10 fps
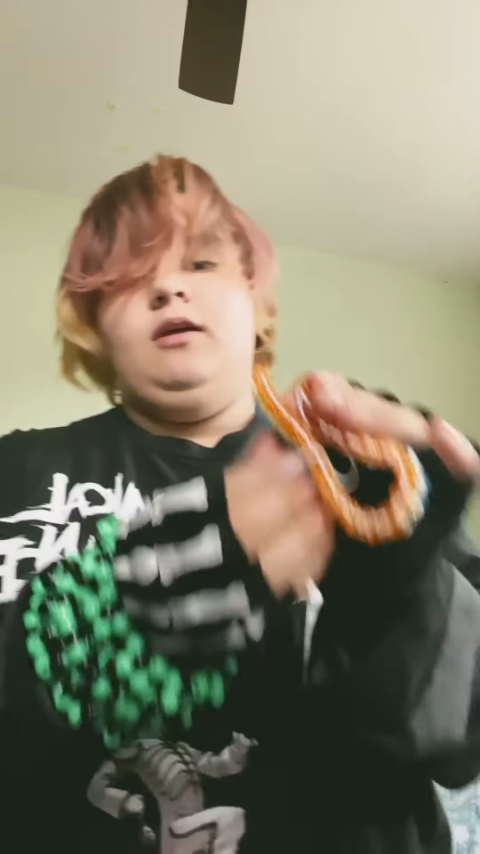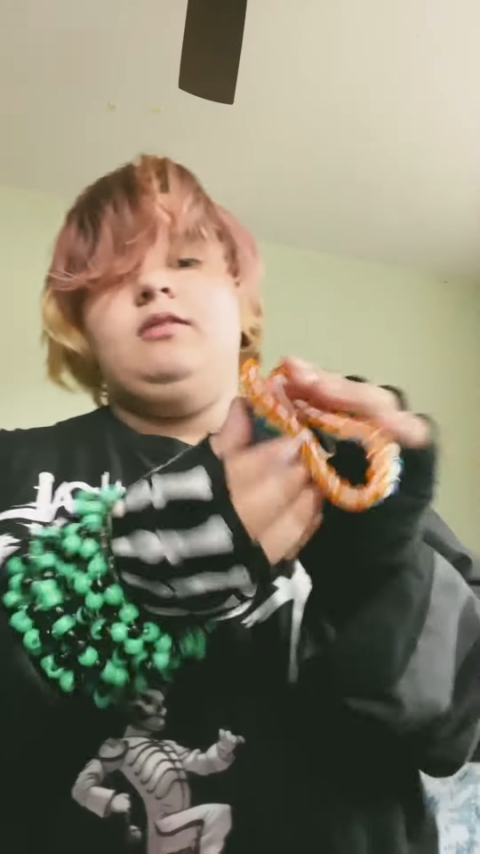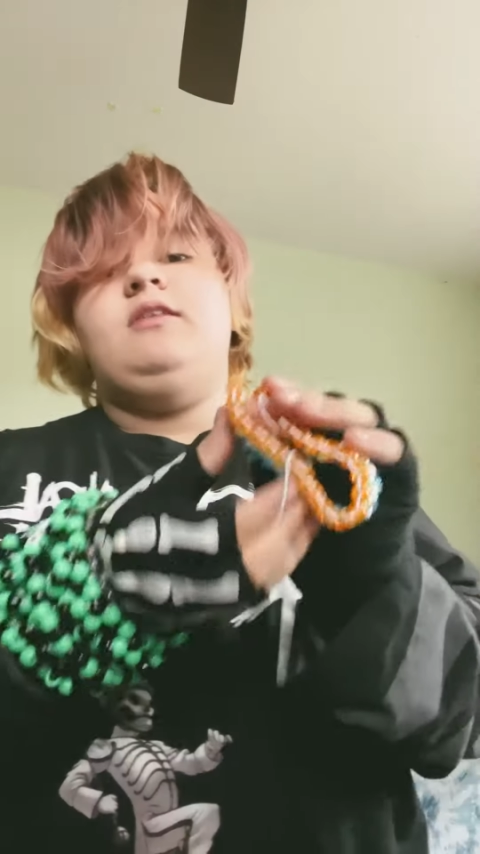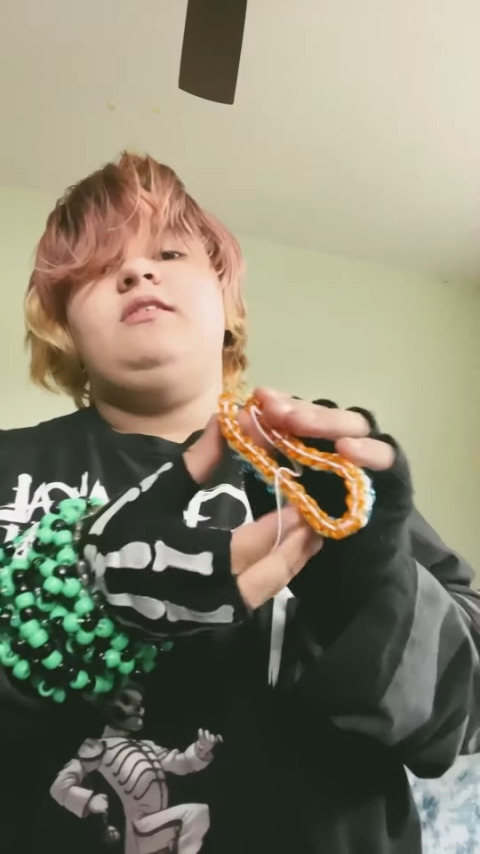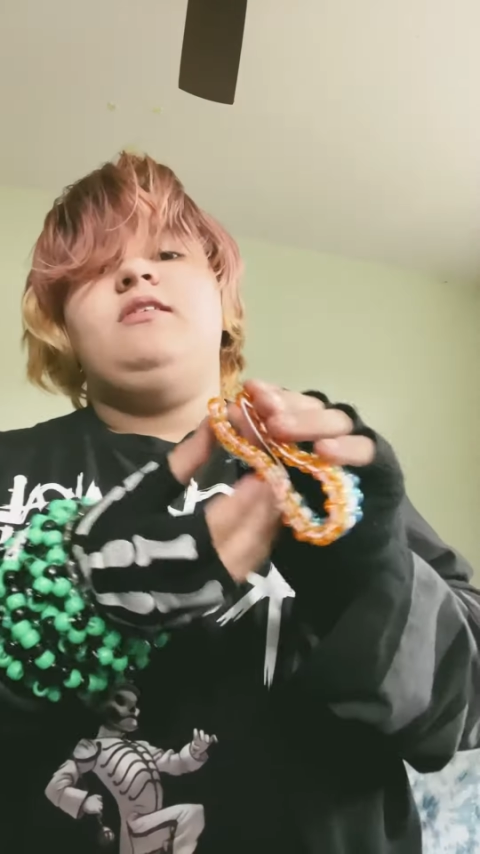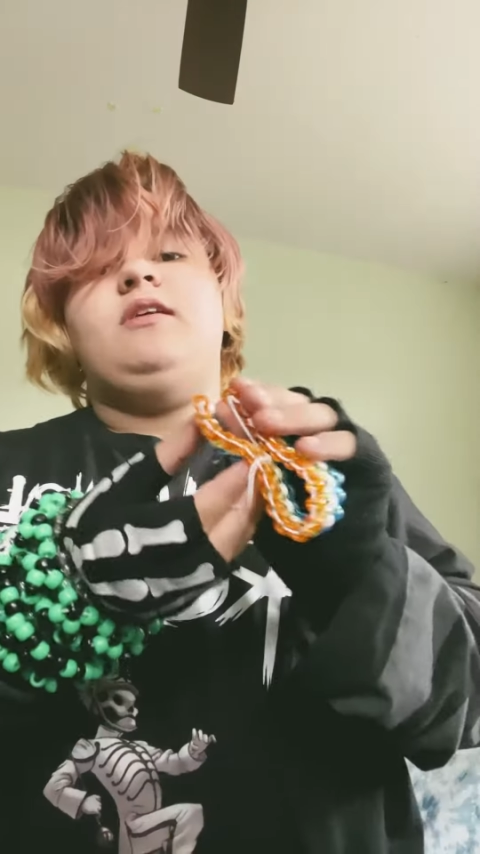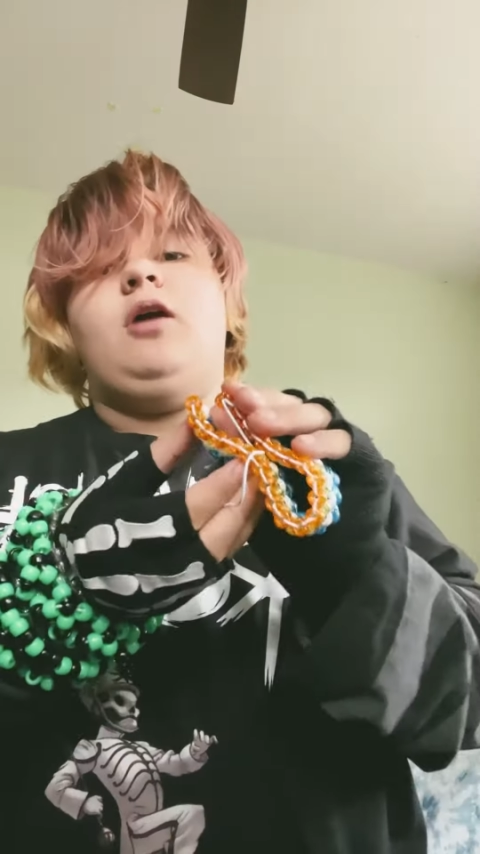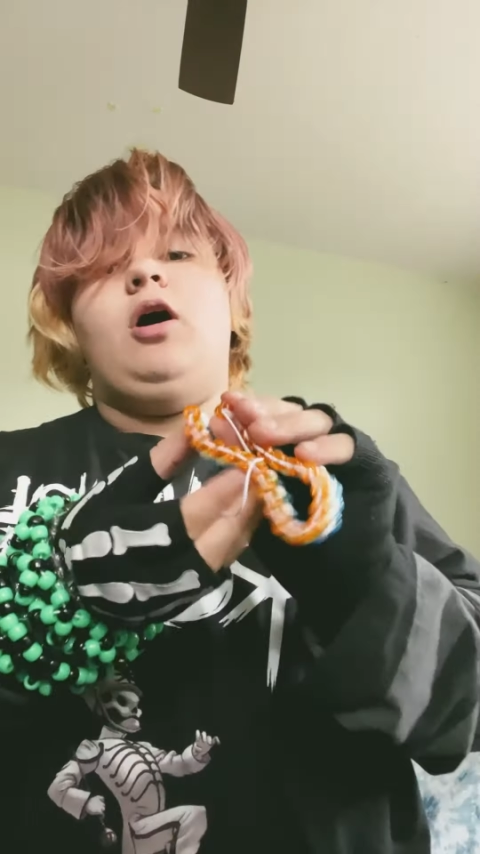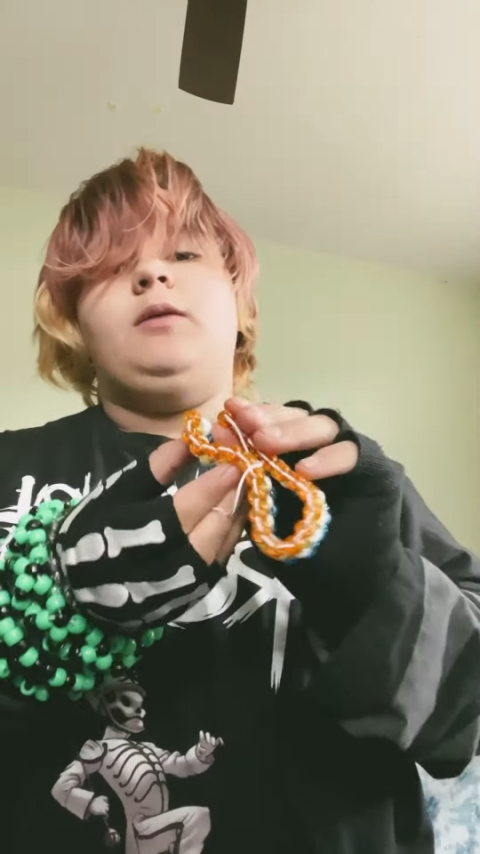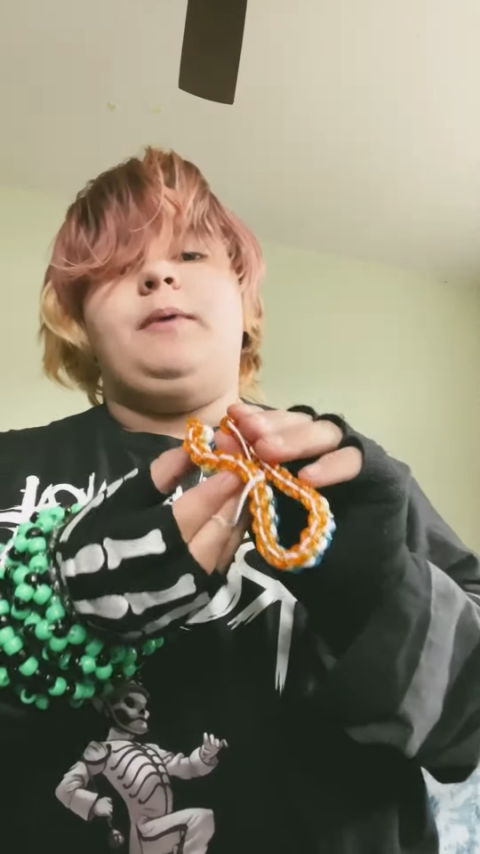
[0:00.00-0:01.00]
this is an
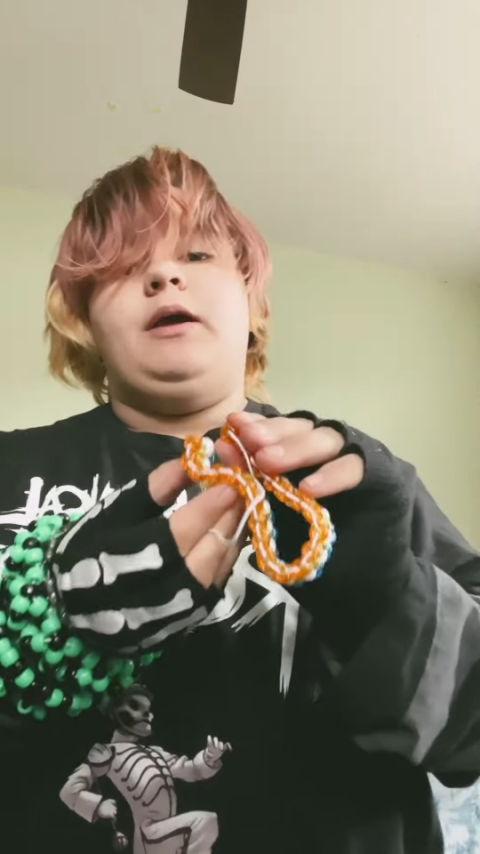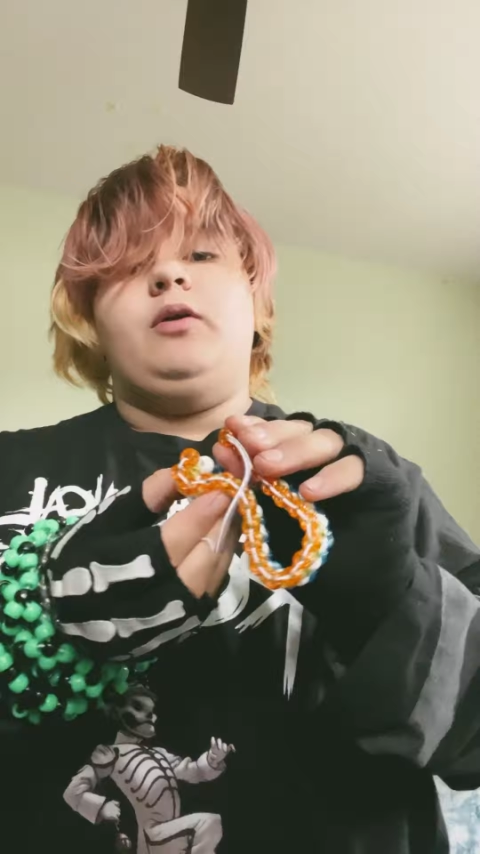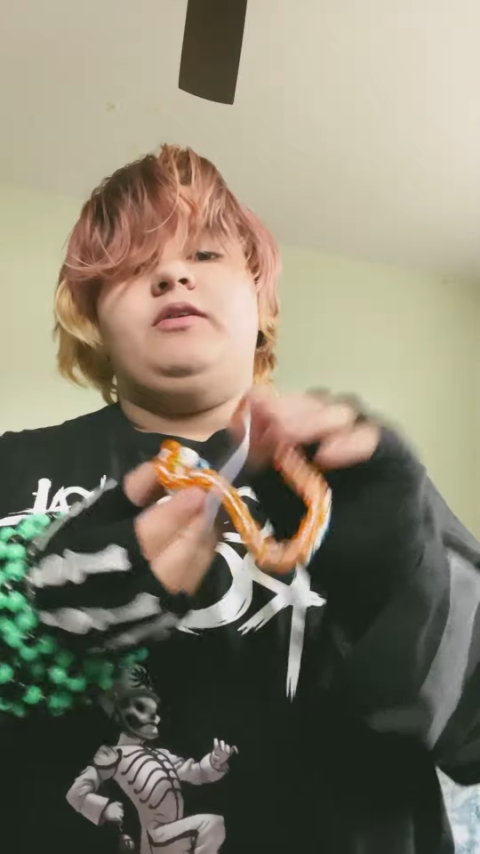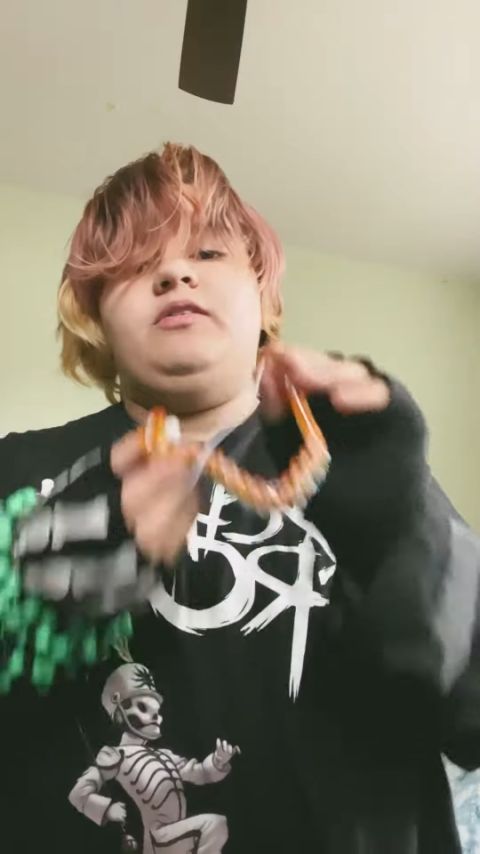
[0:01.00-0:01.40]
odd peyote